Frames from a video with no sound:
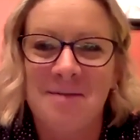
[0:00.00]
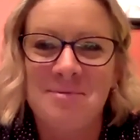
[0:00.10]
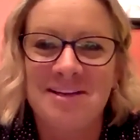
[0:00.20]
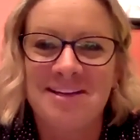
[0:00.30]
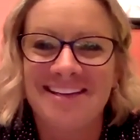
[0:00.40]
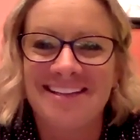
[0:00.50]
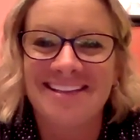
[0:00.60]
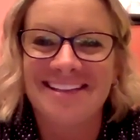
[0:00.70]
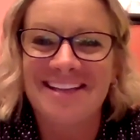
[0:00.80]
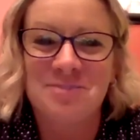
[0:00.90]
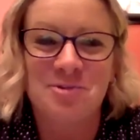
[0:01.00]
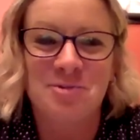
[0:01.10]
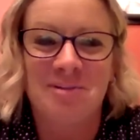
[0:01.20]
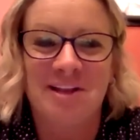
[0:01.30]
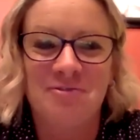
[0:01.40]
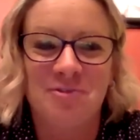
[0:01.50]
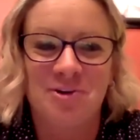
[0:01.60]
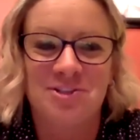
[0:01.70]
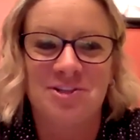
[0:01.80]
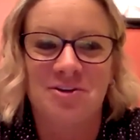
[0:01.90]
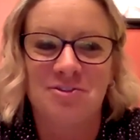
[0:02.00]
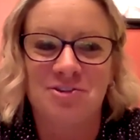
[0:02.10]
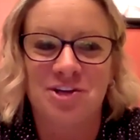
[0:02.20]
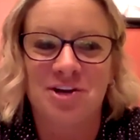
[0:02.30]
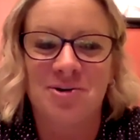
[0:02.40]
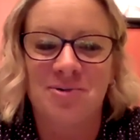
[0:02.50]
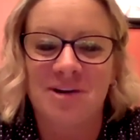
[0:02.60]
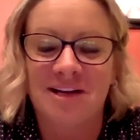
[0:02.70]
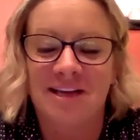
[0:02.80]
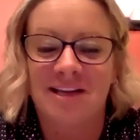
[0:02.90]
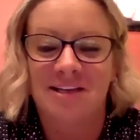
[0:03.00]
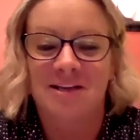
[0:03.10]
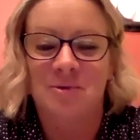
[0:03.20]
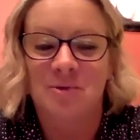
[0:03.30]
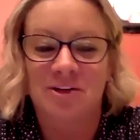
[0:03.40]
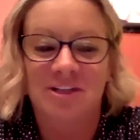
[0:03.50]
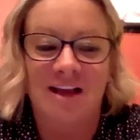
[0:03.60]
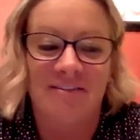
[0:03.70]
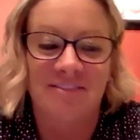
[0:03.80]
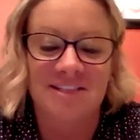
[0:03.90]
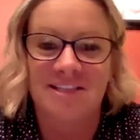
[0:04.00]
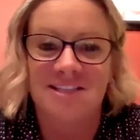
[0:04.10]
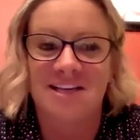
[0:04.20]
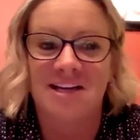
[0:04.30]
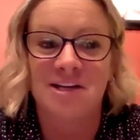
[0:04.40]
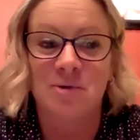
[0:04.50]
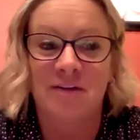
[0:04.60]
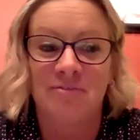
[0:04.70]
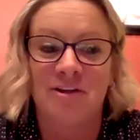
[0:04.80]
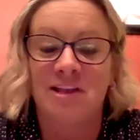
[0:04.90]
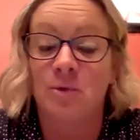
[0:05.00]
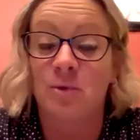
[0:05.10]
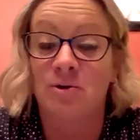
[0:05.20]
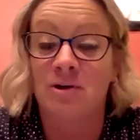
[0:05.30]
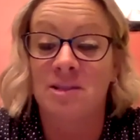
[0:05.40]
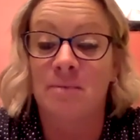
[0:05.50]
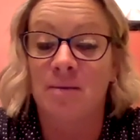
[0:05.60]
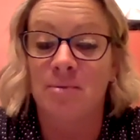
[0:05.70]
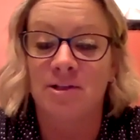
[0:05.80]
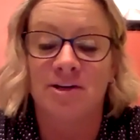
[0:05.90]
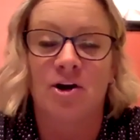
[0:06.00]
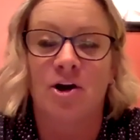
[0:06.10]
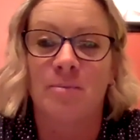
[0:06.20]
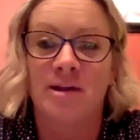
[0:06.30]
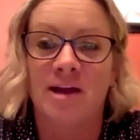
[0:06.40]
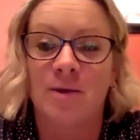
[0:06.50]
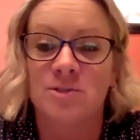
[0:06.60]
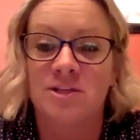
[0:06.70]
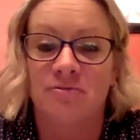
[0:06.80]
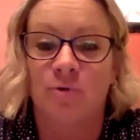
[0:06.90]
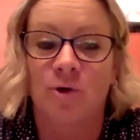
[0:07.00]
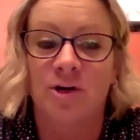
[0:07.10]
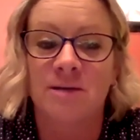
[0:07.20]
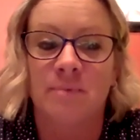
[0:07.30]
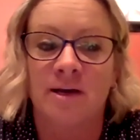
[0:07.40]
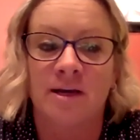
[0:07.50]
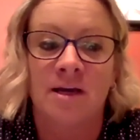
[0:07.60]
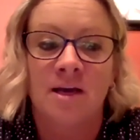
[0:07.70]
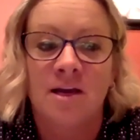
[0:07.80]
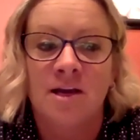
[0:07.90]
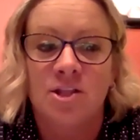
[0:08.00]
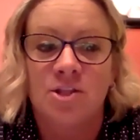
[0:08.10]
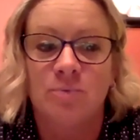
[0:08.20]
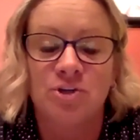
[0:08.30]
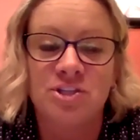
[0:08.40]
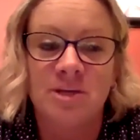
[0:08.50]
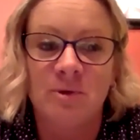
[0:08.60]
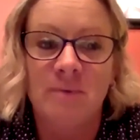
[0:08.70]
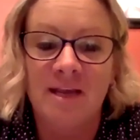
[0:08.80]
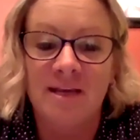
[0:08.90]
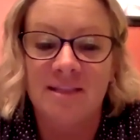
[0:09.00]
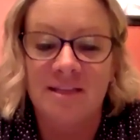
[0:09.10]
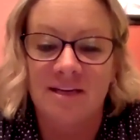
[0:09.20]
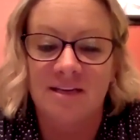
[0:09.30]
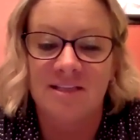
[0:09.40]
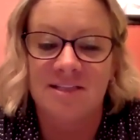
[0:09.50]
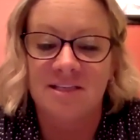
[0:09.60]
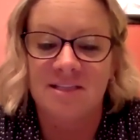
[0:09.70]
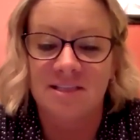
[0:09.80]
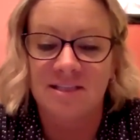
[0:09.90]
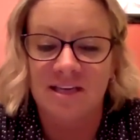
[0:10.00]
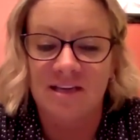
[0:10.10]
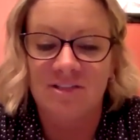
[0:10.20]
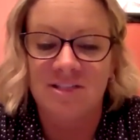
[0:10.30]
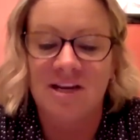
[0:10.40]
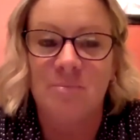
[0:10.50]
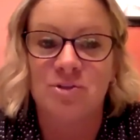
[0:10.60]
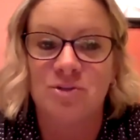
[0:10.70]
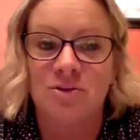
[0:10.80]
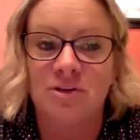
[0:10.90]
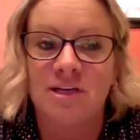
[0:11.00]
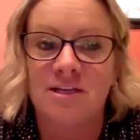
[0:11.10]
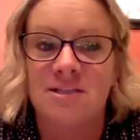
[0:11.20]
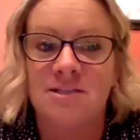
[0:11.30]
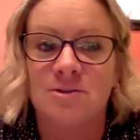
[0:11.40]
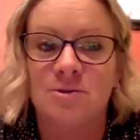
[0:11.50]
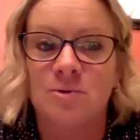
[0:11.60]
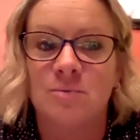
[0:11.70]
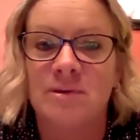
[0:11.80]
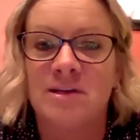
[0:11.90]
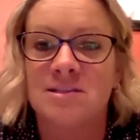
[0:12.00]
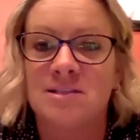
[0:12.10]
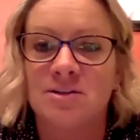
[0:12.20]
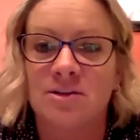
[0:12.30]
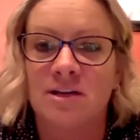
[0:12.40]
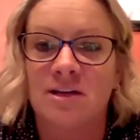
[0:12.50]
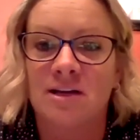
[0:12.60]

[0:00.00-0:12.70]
I mean, that's what you're playing for is to go to the show. And uh, we're obviously excited. I felt like we were on the bubble and our RPI was at 40, but the push that we made at the end of the season gave us an opportunity to be considered.